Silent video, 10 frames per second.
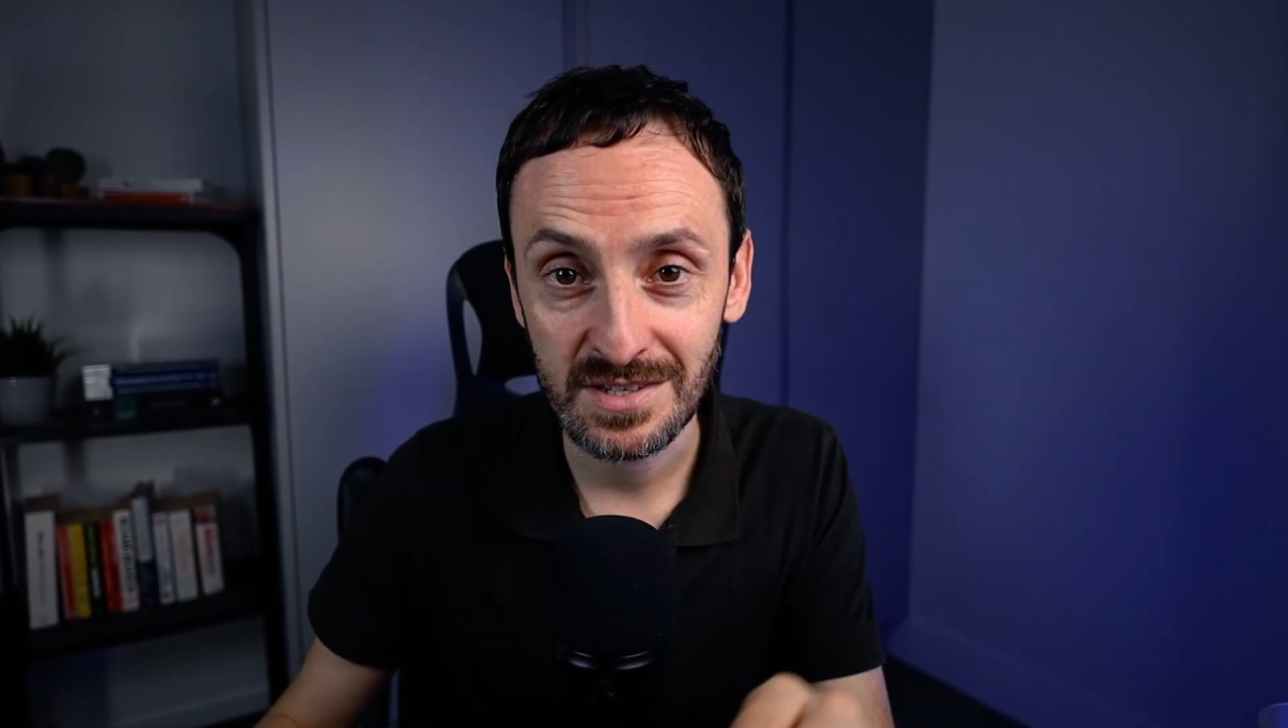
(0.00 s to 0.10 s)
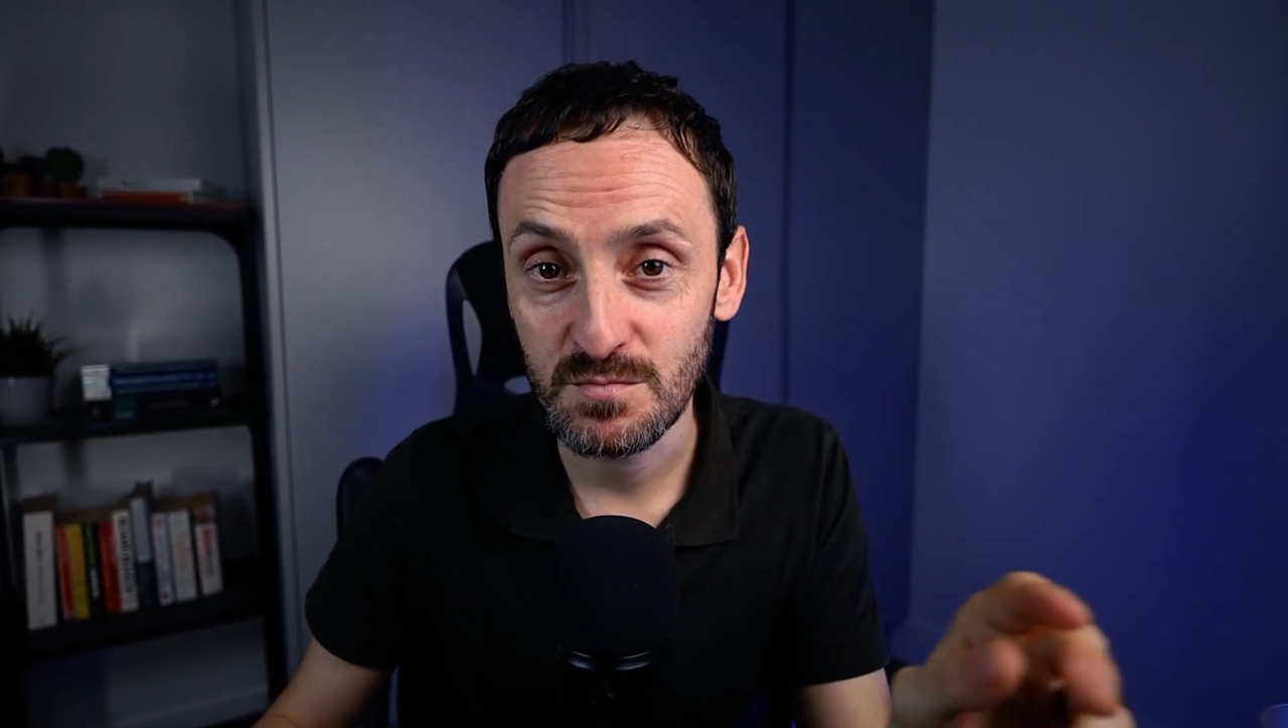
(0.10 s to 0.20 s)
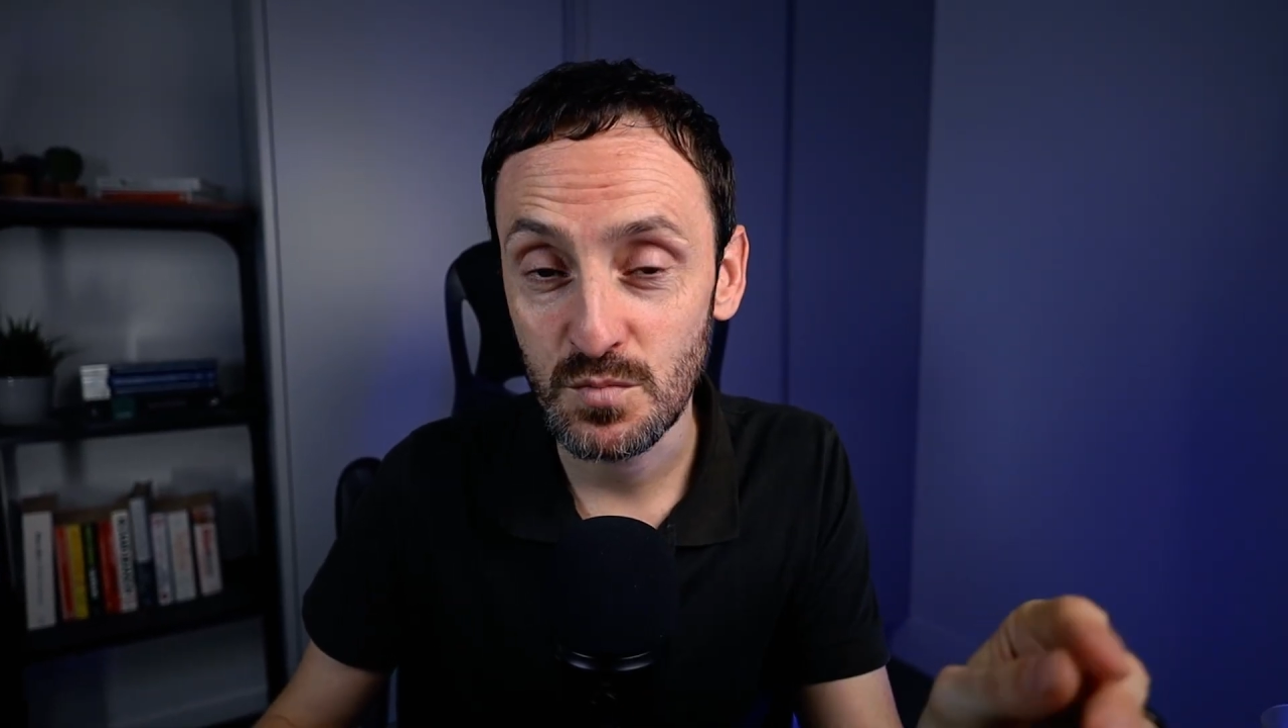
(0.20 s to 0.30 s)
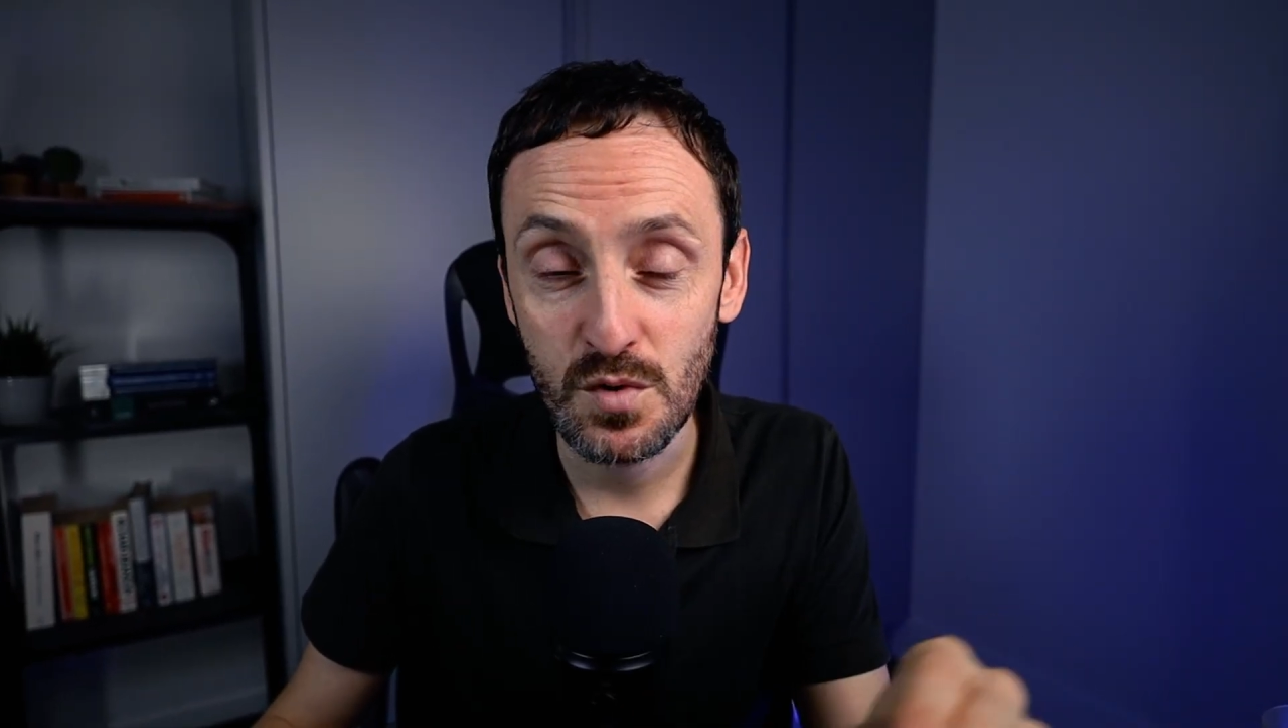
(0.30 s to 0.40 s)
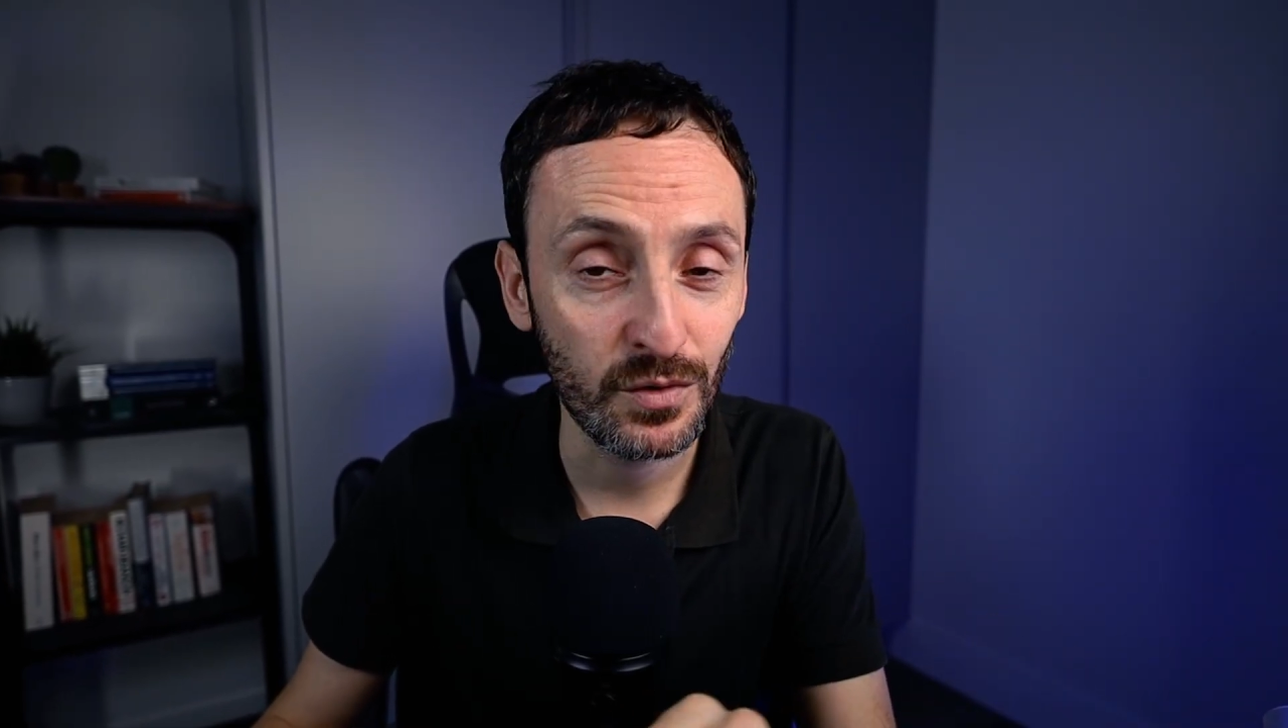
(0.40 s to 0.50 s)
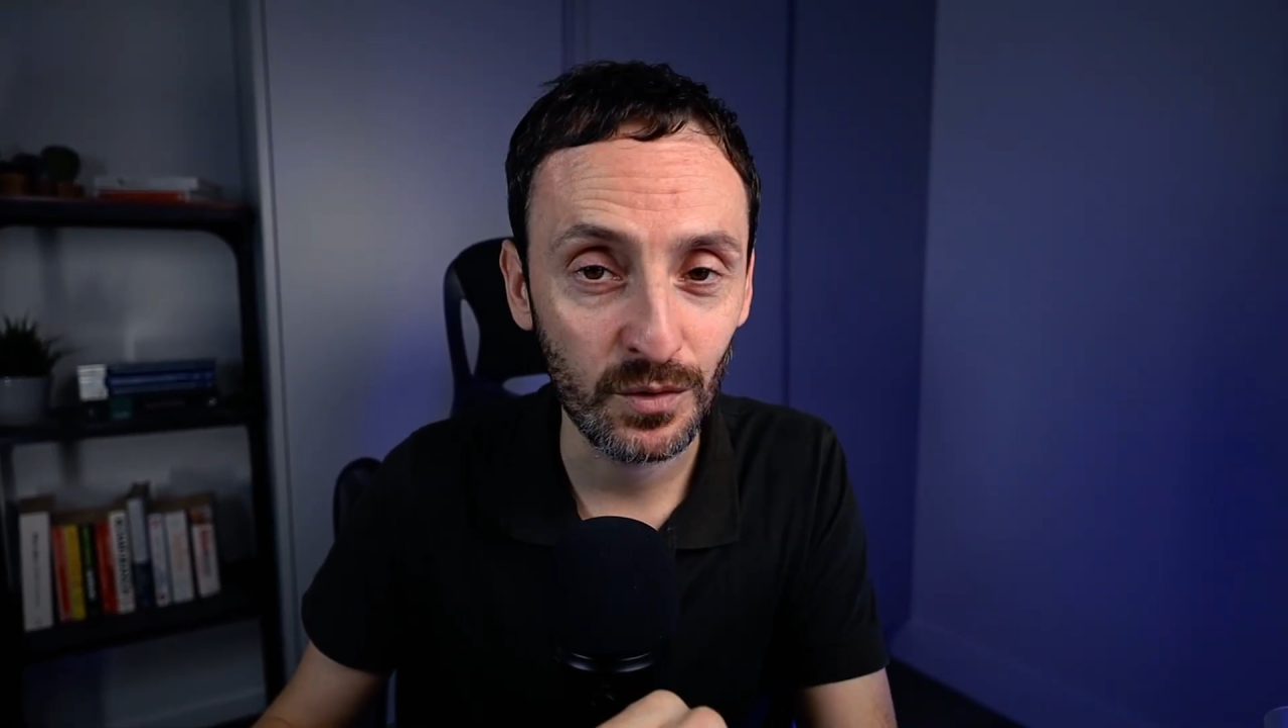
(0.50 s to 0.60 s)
and move